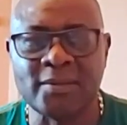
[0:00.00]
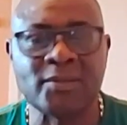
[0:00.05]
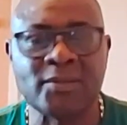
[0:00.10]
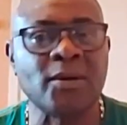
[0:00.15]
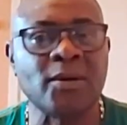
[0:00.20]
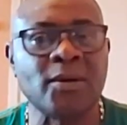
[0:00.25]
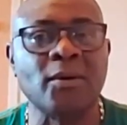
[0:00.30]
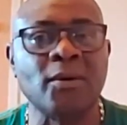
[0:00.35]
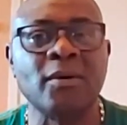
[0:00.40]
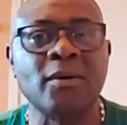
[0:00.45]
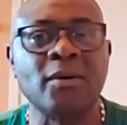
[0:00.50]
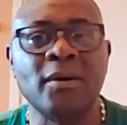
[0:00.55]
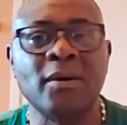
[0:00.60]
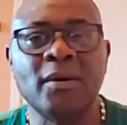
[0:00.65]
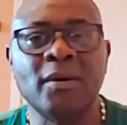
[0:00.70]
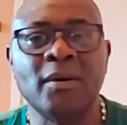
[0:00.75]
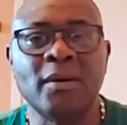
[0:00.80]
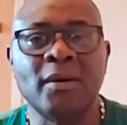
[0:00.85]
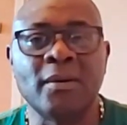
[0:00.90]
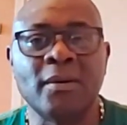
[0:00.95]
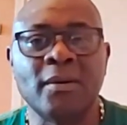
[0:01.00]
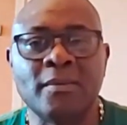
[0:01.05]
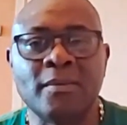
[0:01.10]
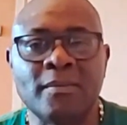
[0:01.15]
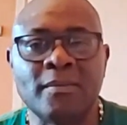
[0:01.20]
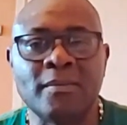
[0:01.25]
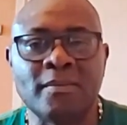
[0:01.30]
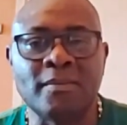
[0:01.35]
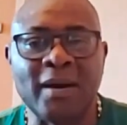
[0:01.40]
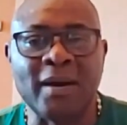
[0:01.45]
So
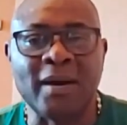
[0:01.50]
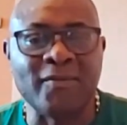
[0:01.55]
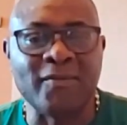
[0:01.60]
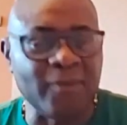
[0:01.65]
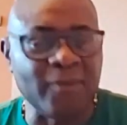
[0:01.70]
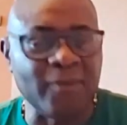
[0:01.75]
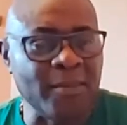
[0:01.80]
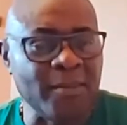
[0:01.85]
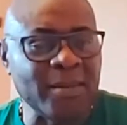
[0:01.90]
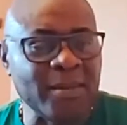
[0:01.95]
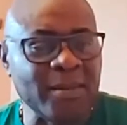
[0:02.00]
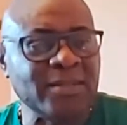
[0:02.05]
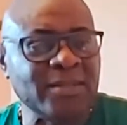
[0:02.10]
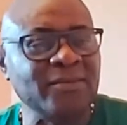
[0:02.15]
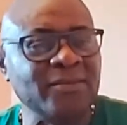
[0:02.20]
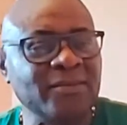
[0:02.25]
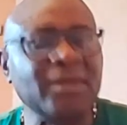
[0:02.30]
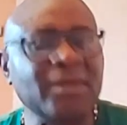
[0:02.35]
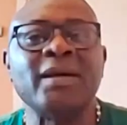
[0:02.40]
my formative